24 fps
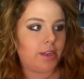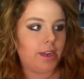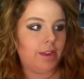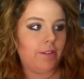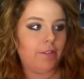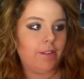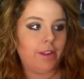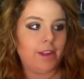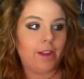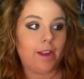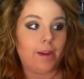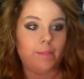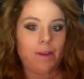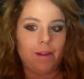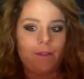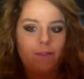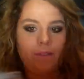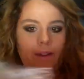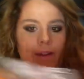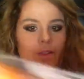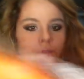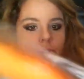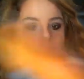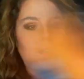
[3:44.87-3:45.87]
definitely not my
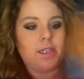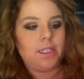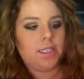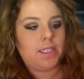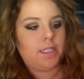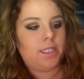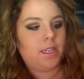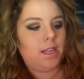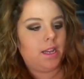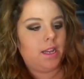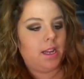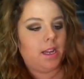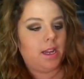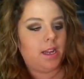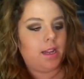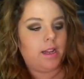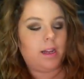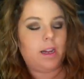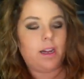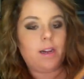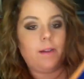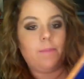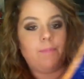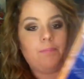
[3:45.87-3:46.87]
favorite,
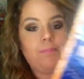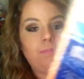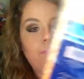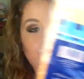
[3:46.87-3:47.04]
um,